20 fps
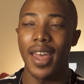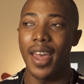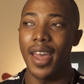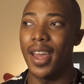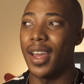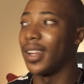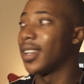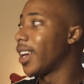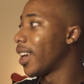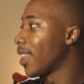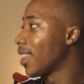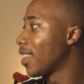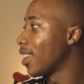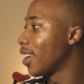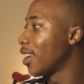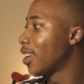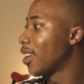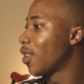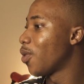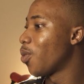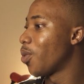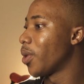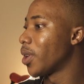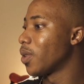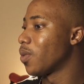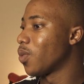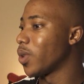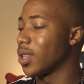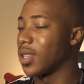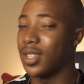And I think
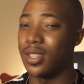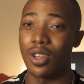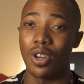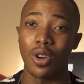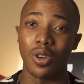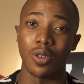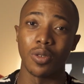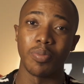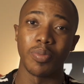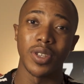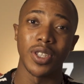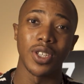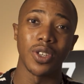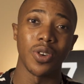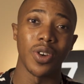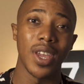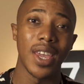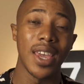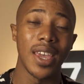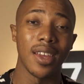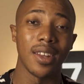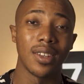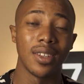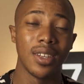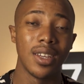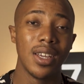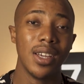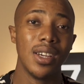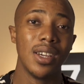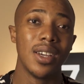once the carpets are
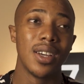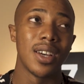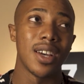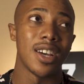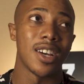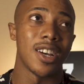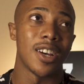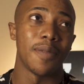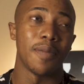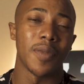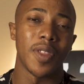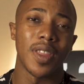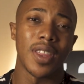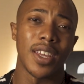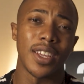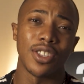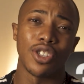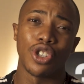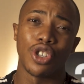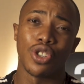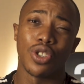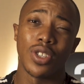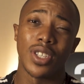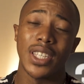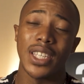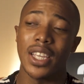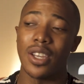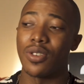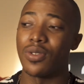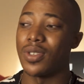in, things should
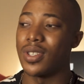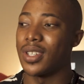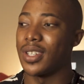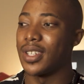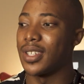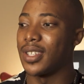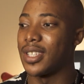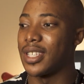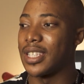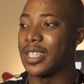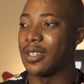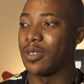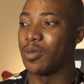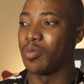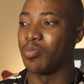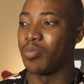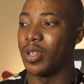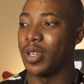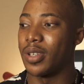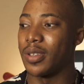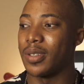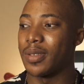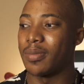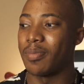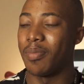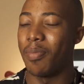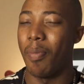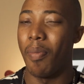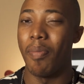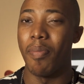sound a little bit
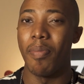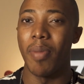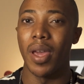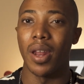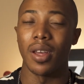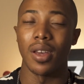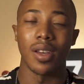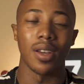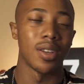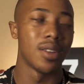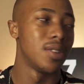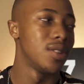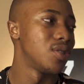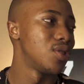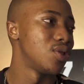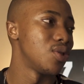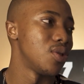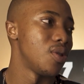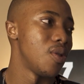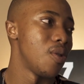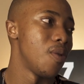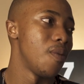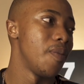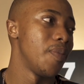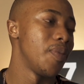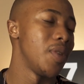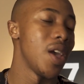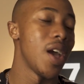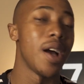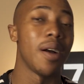better. So
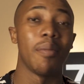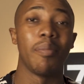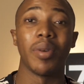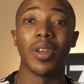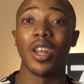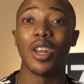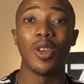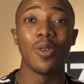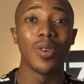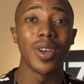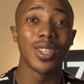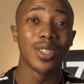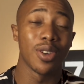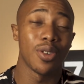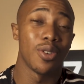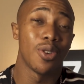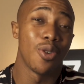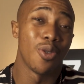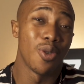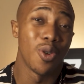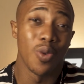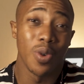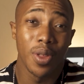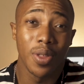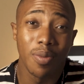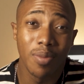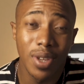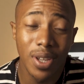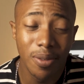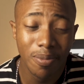yeah, but anyway, it's gonna grow
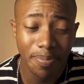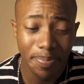with me.